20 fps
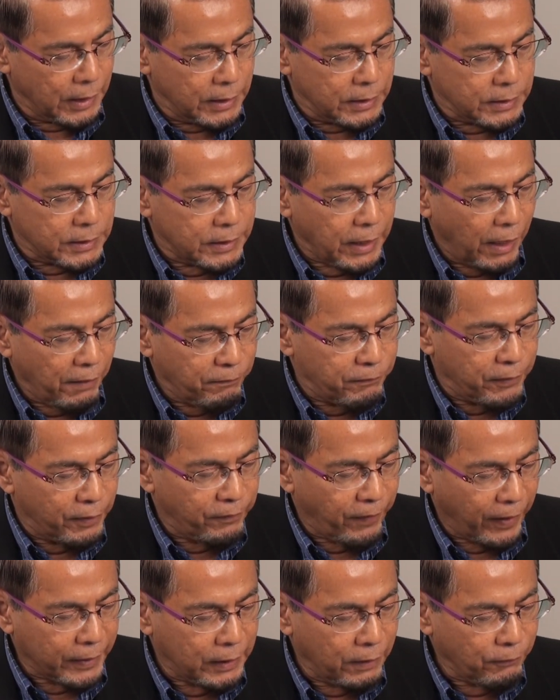
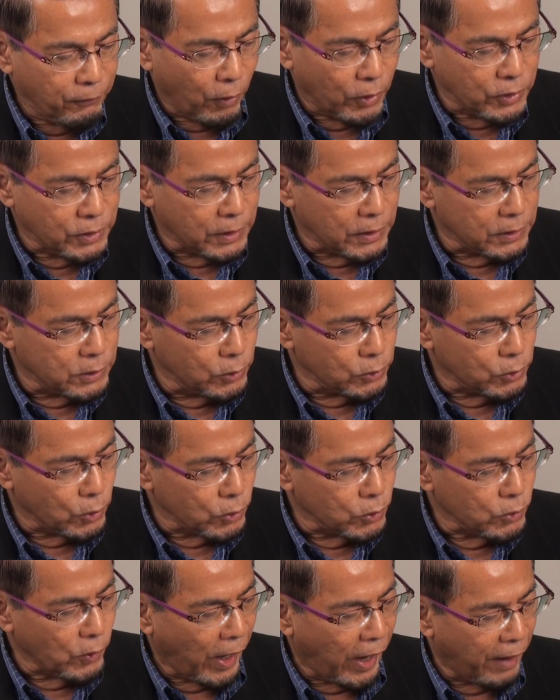Self-reflective consciousness
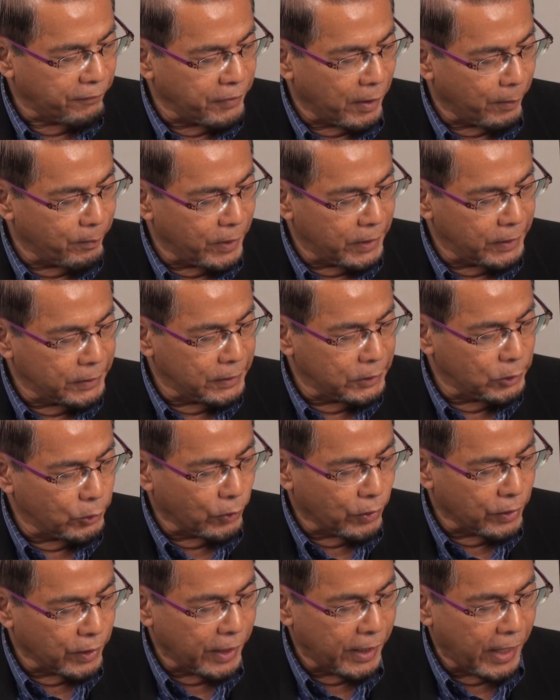also have the ability to
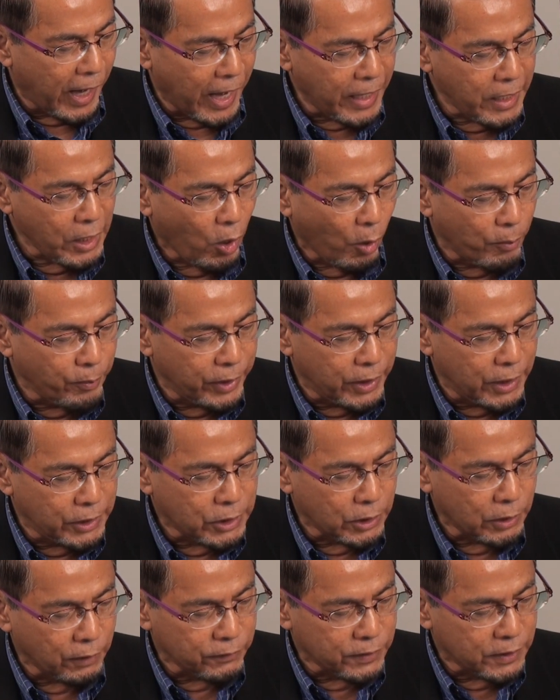create any
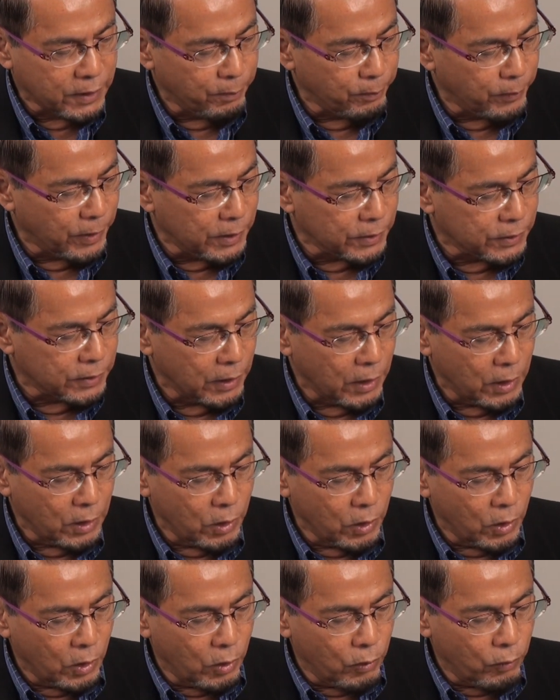combination of symbols
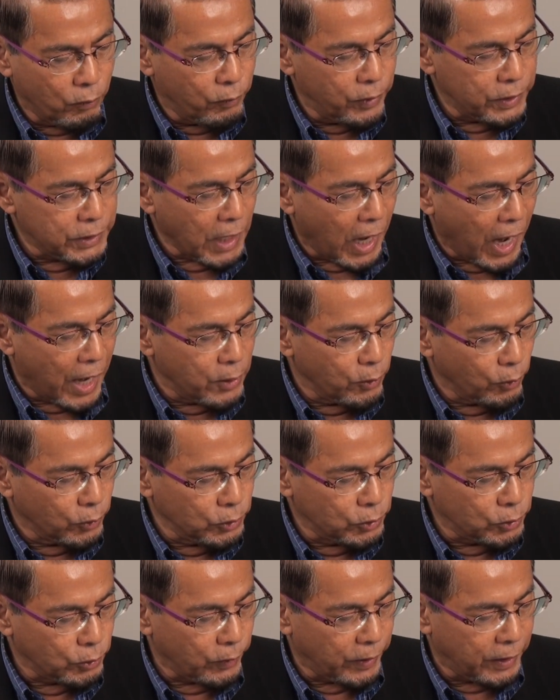which are
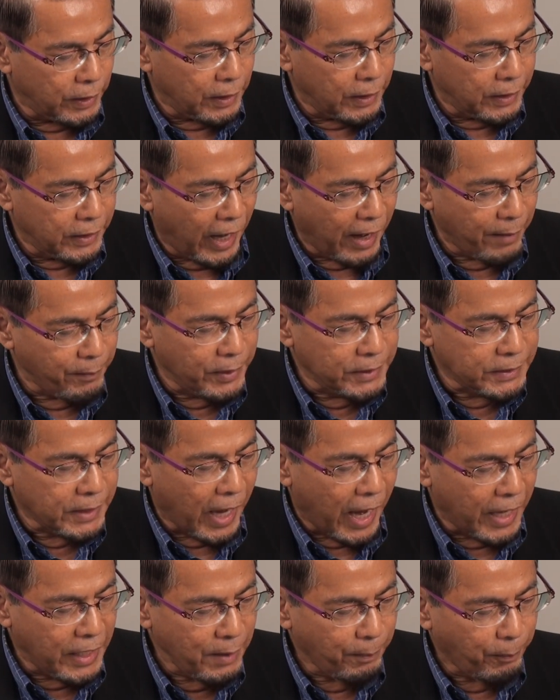known to it. That means
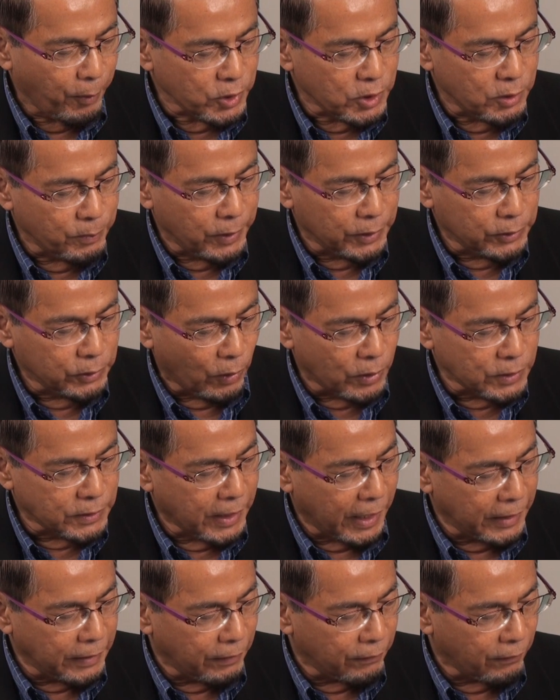any possible thoughts
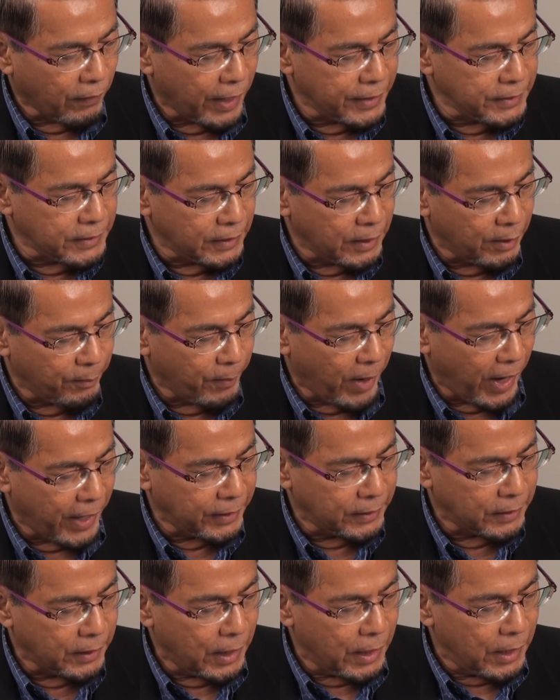can arise in the
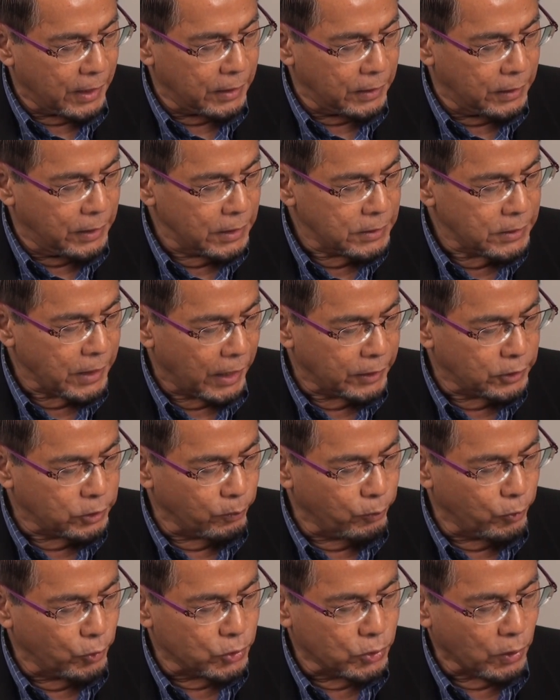mind. These
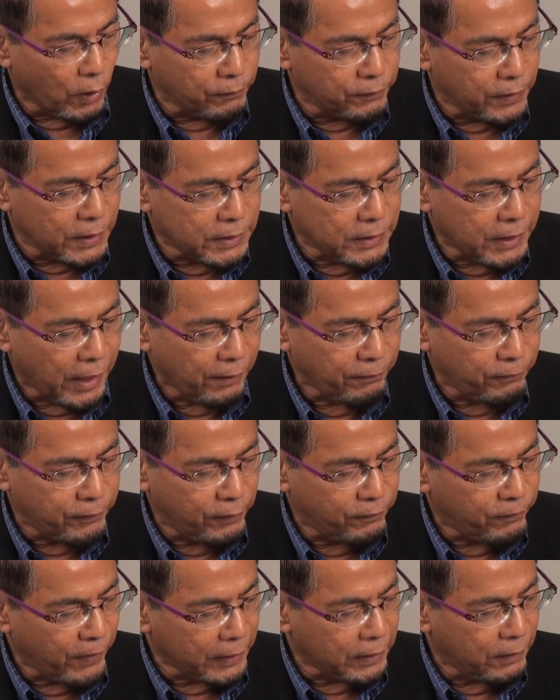attributes of the
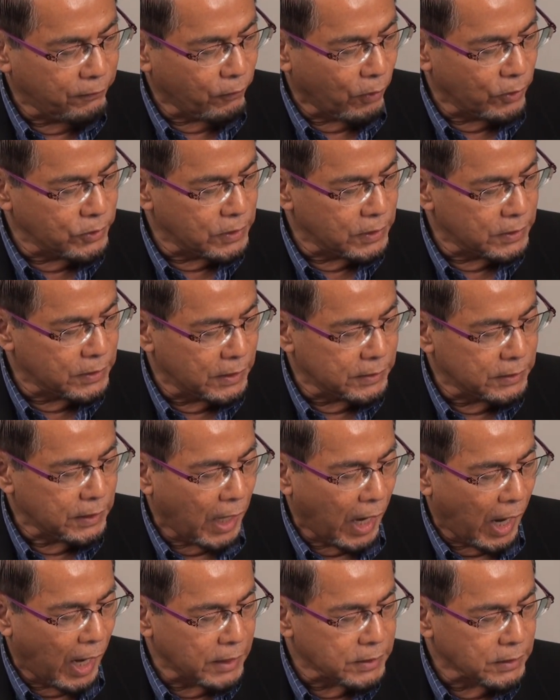self-reflective consciousness
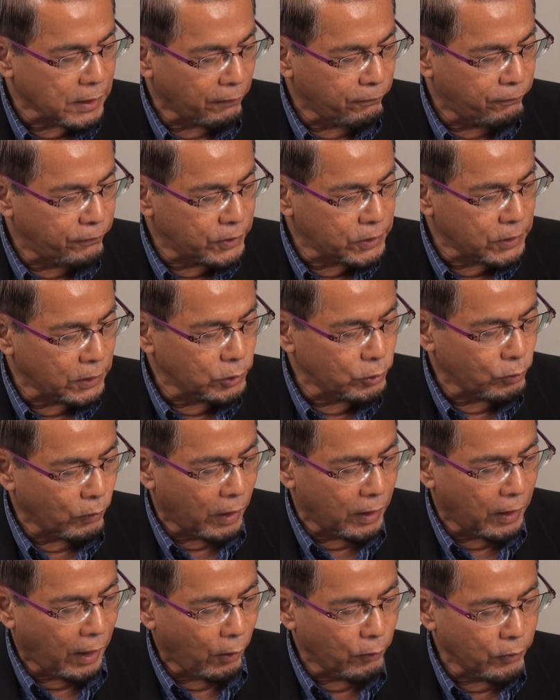are sufficient to
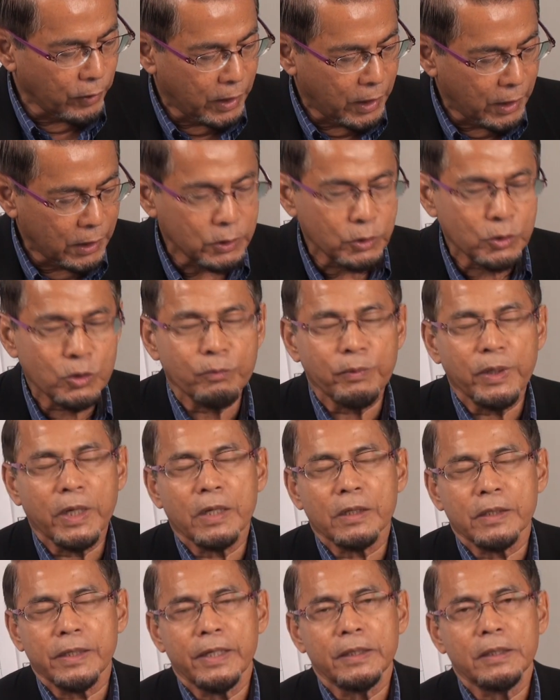allow guilt to be
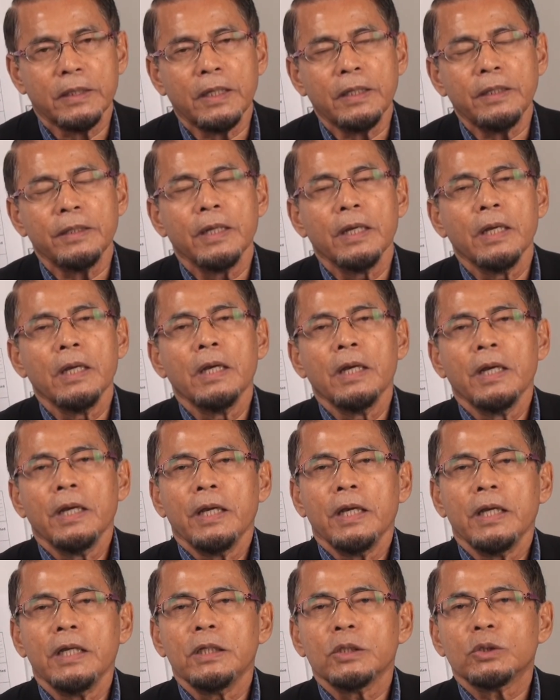created.
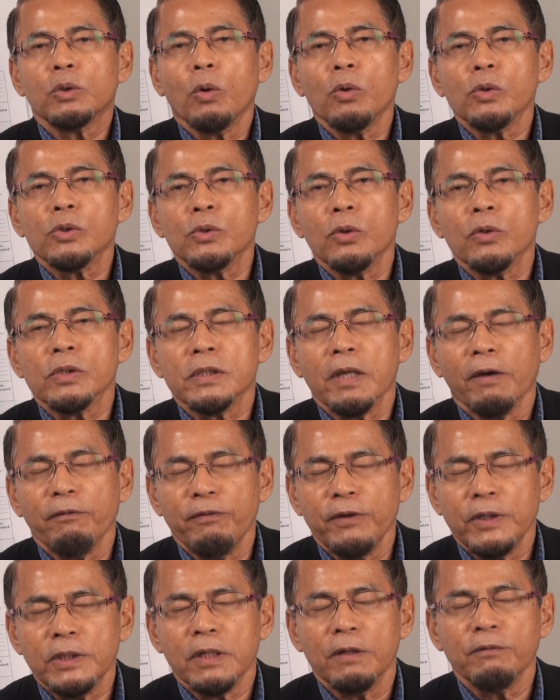It is also
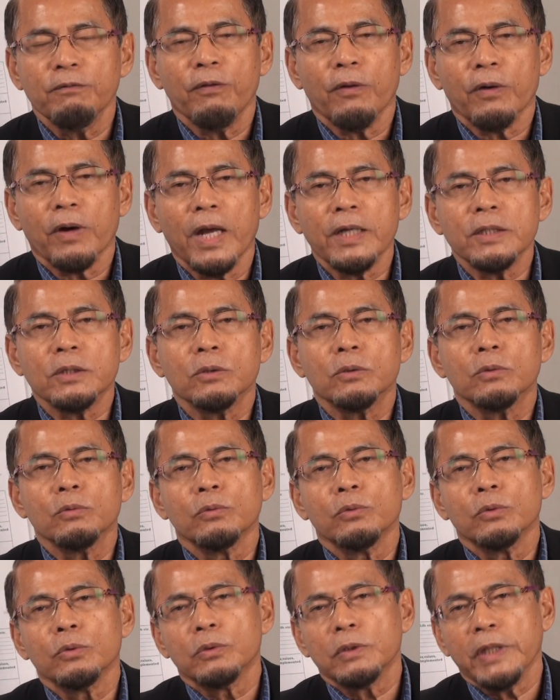sufficient for us
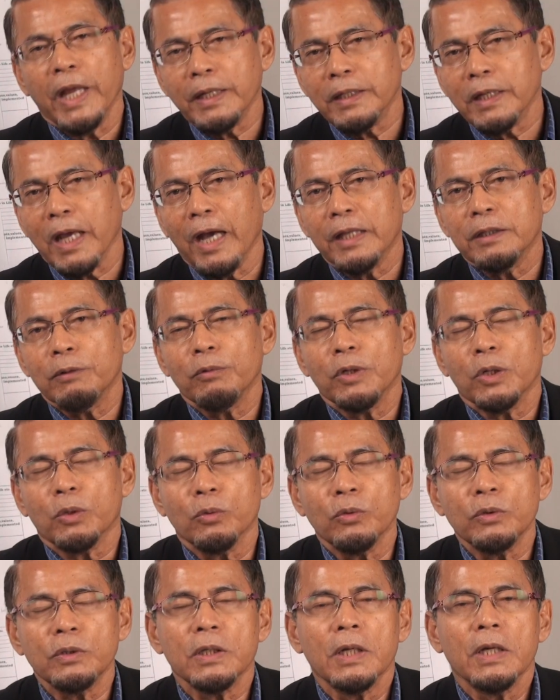to take the other way
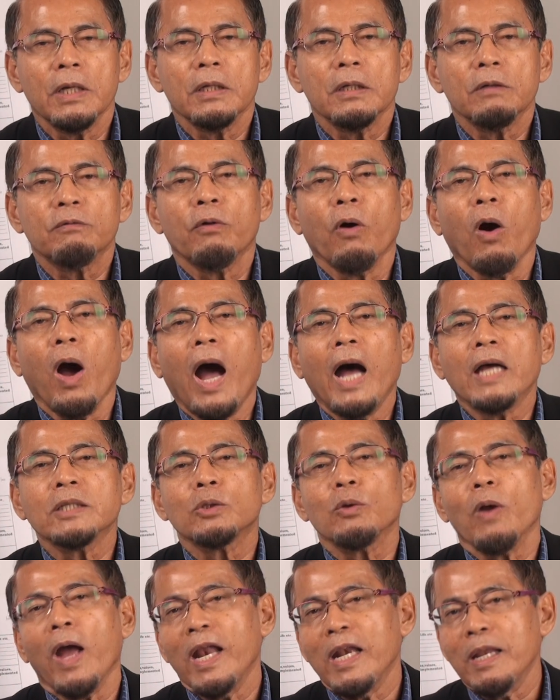route, for us
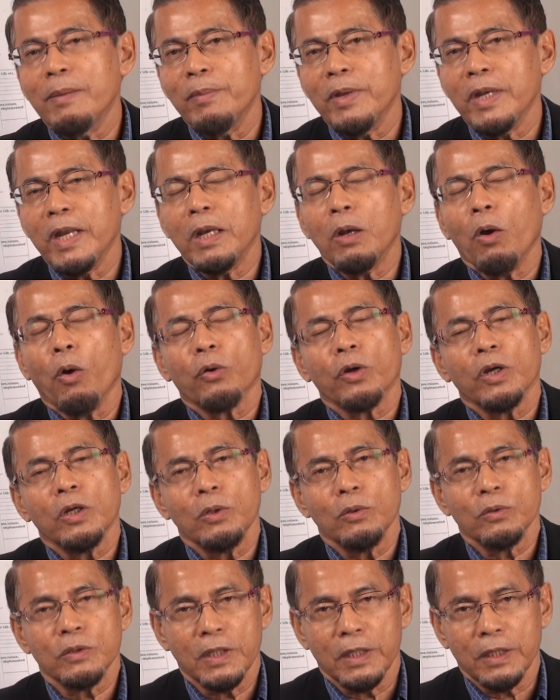to eliminate or
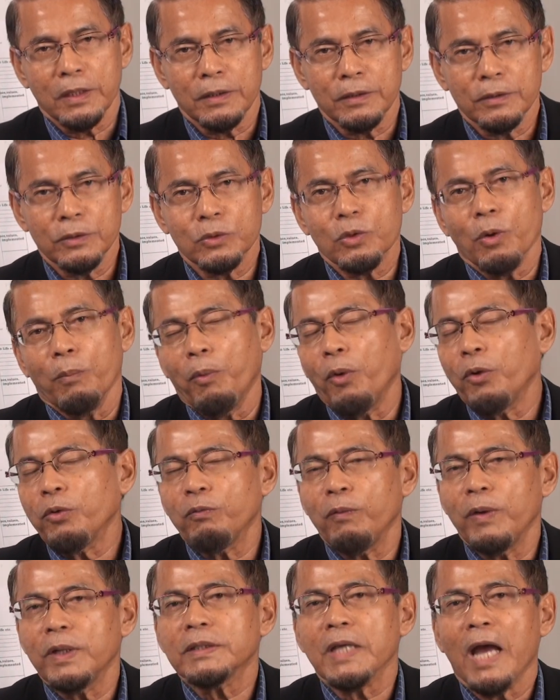reduce guilt. So
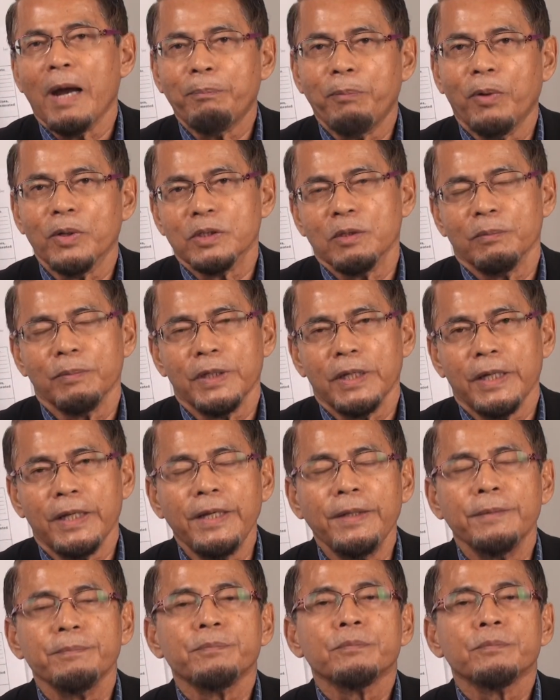both ways are possible. Eh?